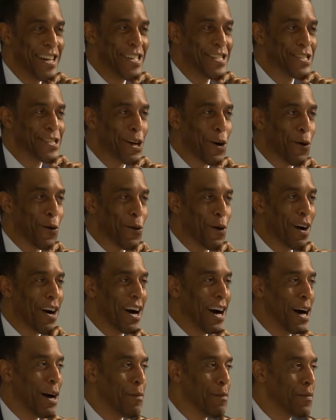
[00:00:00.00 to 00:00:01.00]
So
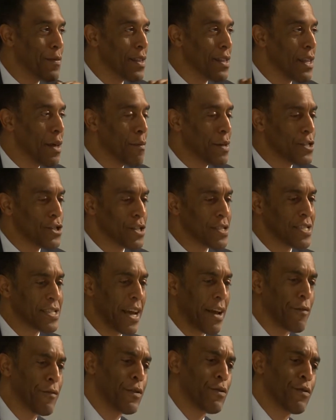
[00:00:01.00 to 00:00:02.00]
let me just
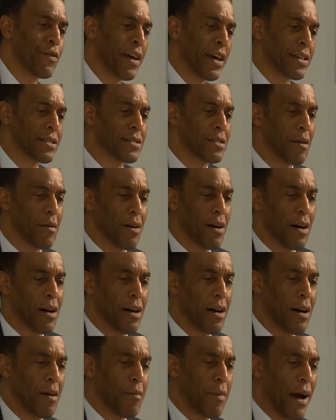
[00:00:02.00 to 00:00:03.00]
say a few things
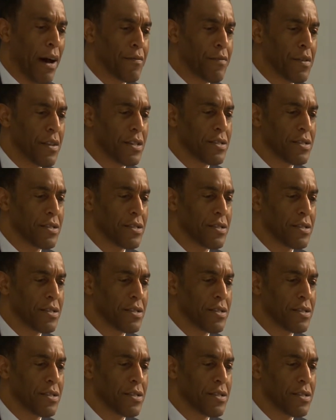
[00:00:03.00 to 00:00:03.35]
about